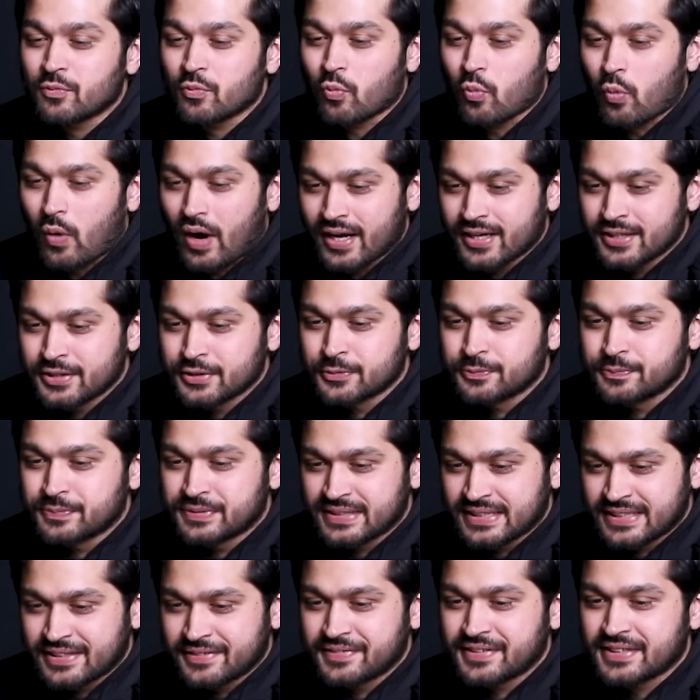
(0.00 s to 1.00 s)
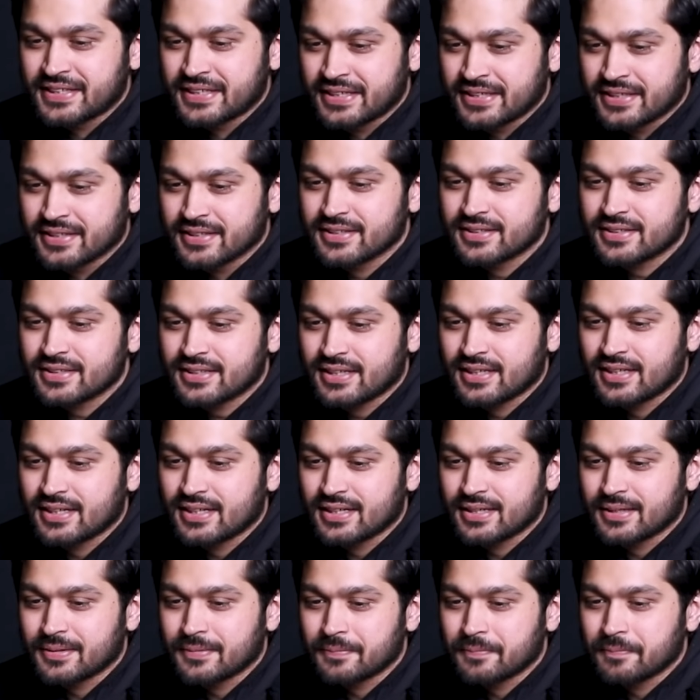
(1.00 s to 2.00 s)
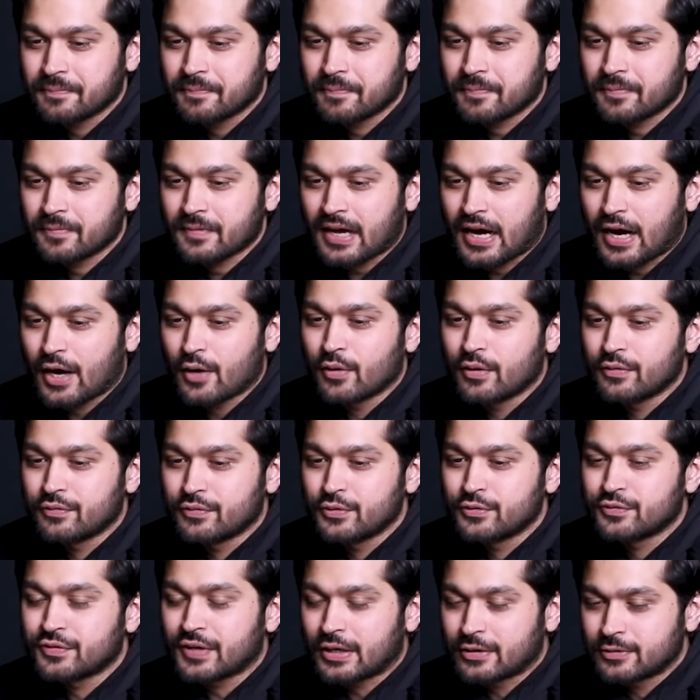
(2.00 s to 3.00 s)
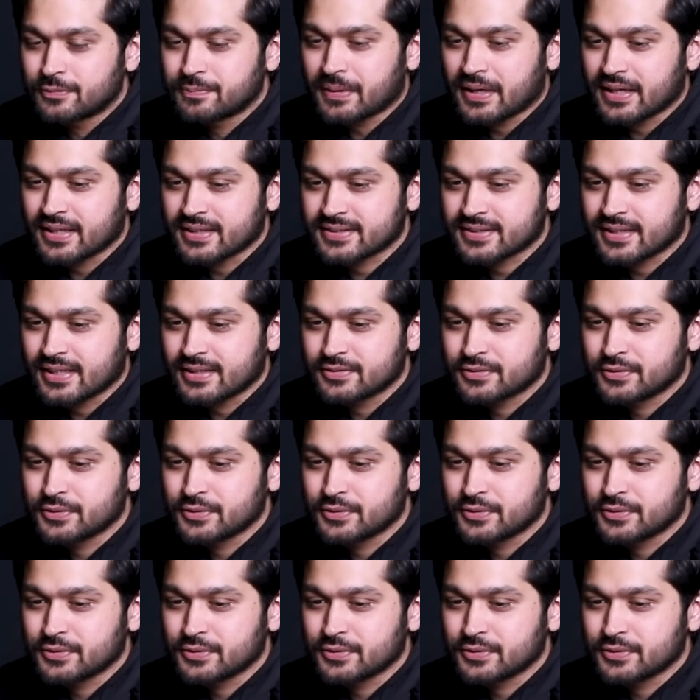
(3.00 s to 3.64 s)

while you've been living here, how have you found Pakistan?